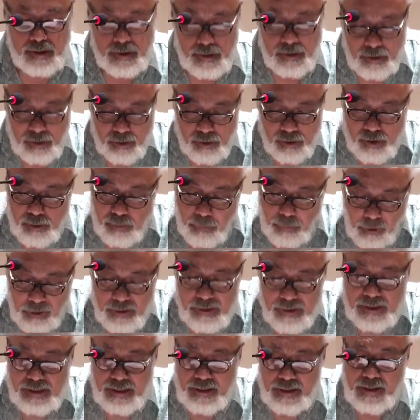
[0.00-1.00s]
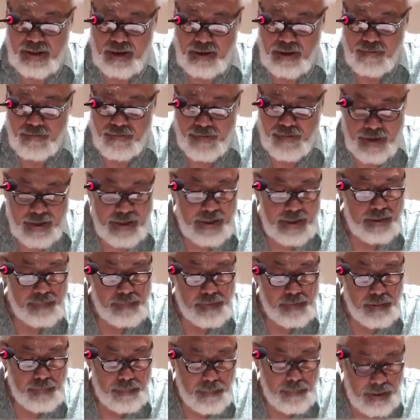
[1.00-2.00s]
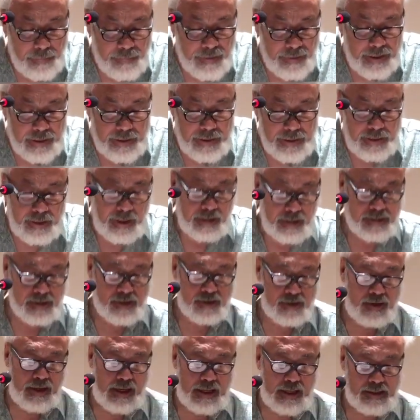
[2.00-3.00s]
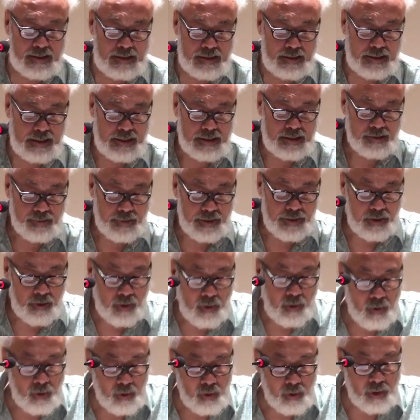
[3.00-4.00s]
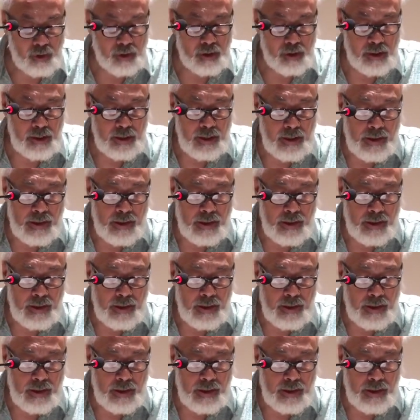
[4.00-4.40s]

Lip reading: you know, sponsoring a veritable memory industry, as it has been called,